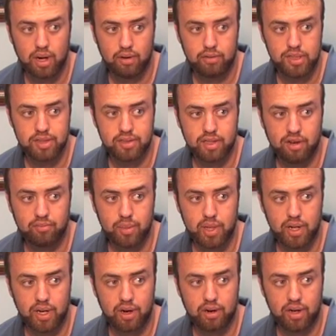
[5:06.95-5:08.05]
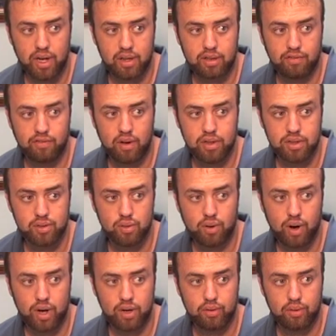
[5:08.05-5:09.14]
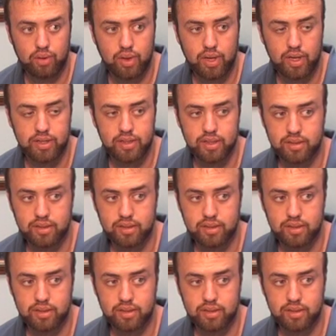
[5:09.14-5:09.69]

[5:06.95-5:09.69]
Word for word: ever since I've been here and had the functional cranial release,